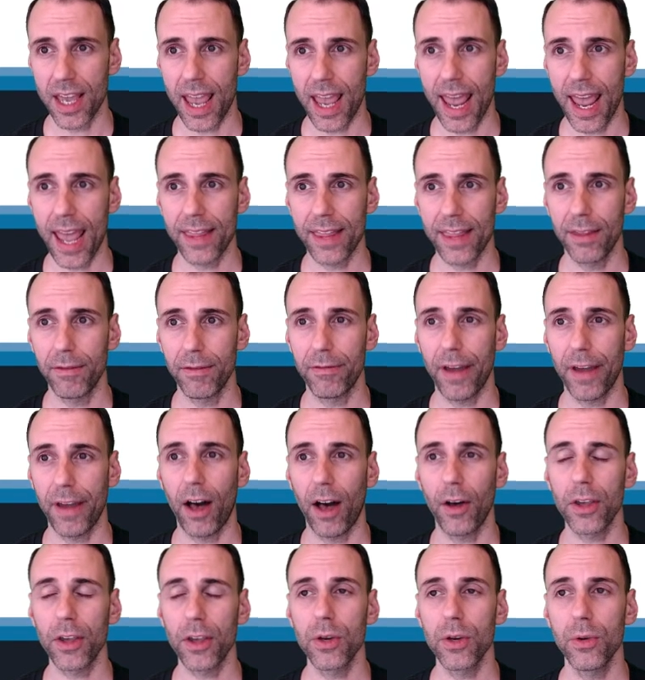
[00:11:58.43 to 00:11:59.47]
and the
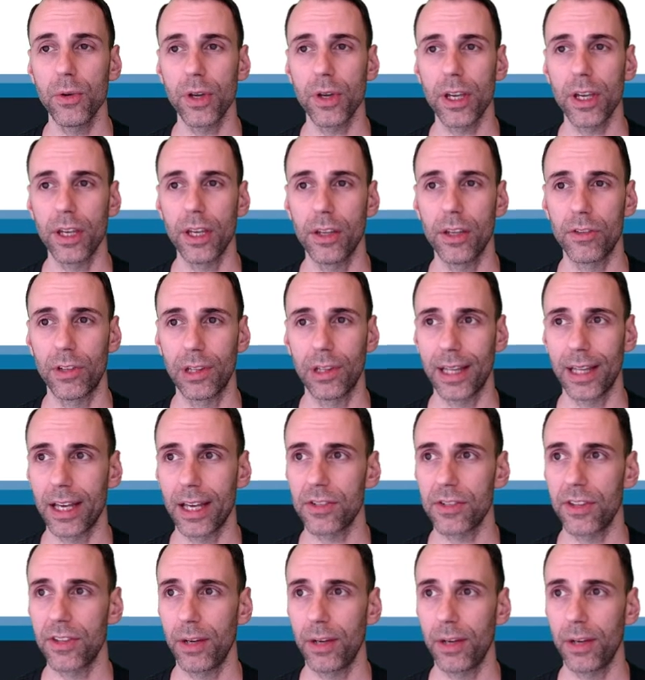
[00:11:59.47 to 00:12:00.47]
value is less than